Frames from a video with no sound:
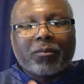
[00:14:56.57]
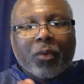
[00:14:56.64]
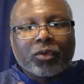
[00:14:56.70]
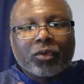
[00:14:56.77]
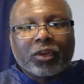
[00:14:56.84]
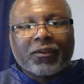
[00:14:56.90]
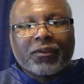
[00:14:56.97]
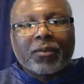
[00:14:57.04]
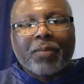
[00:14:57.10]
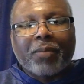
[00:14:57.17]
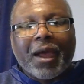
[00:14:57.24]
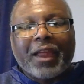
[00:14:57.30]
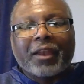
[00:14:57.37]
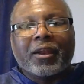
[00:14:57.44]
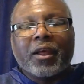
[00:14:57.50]
Most of them
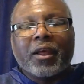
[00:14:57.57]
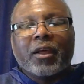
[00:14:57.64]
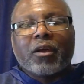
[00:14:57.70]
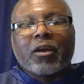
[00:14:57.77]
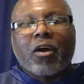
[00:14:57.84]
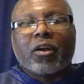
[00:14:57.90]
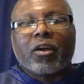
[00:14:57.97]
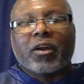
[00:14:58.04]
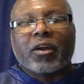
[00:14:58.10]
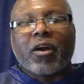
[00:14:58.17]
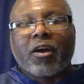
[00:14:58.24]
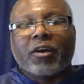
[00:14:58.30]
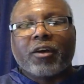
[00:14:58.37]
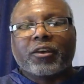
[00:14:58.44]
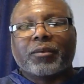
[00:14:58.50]
might call it the
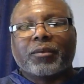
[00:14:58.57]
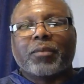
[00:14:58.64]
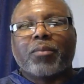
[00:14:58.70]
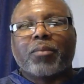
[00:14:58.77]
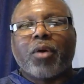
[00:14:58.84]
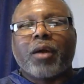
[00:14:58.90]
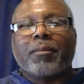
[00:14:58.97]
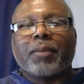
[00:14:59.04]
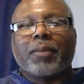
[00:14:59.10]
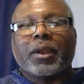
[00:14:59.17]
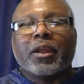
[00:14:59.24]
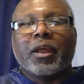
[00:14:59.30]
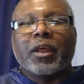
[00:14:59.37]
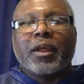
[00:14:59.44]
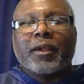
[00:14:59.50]
hardship
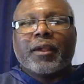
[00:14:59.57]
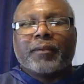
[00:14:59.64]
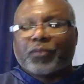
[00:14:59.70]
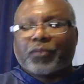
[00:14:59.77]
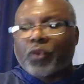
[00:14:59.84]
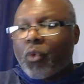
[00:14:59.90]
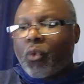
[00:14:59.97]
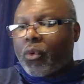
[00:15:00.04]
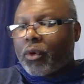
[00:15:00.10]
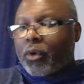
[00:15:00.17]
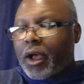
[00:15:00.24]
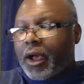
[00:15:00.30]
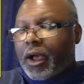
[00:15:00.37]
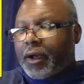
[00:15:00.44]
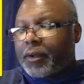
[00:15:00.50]
department
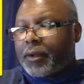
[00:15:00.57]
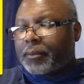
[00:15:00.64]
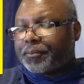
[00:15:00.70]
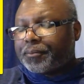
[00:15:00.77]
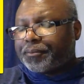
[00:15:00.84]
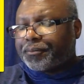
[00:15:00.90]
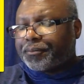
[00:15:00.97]
or